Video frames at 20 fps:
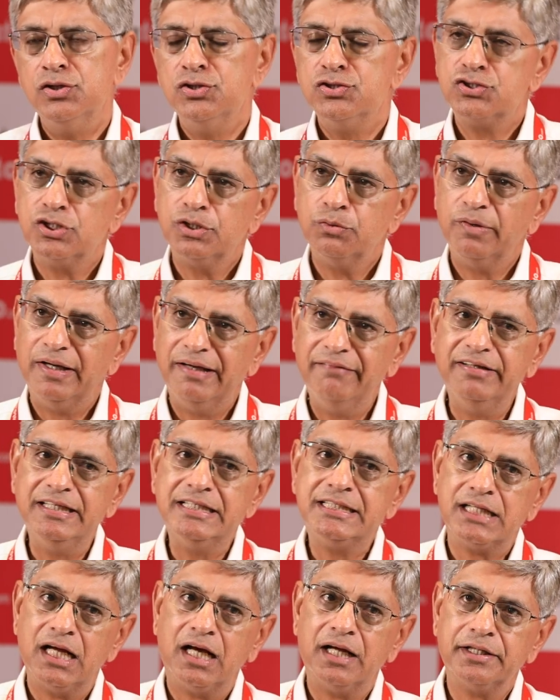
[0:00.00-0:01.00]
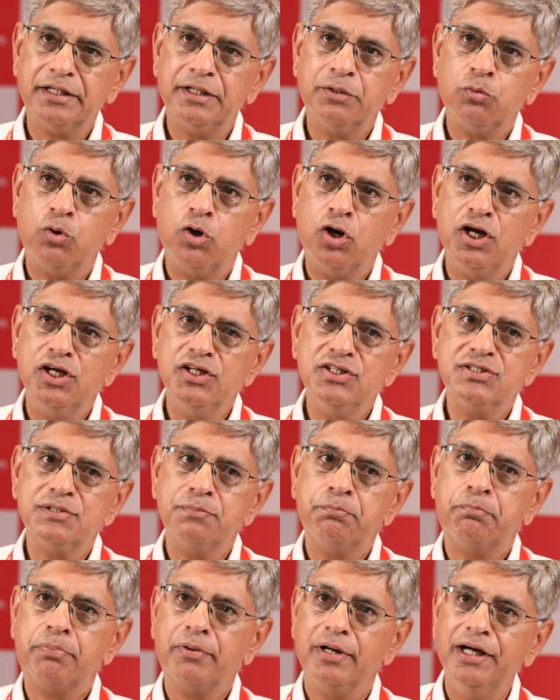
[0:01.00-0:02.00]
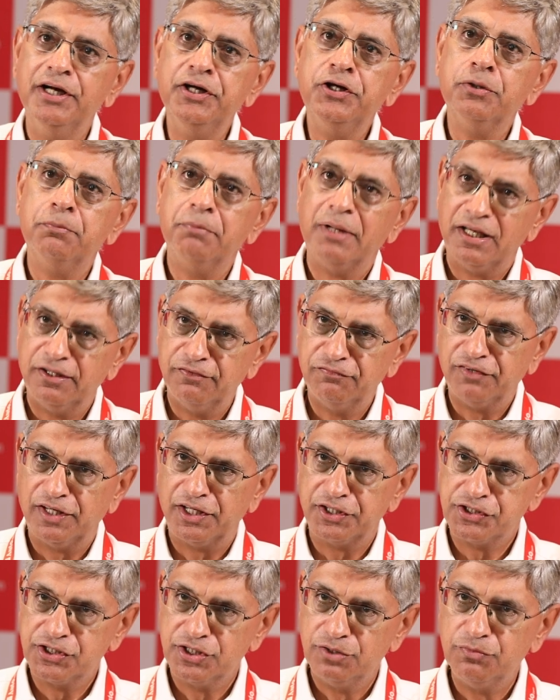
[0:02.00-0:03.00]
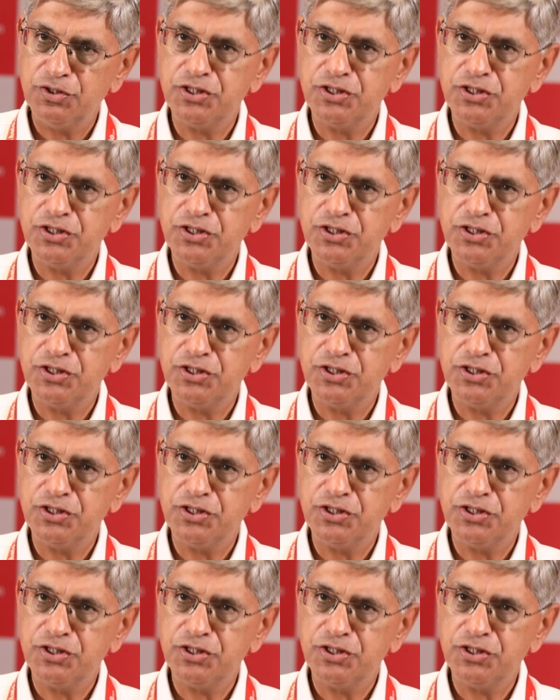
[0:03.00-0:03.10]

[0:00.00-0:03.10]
So the way we started was print to manufacture,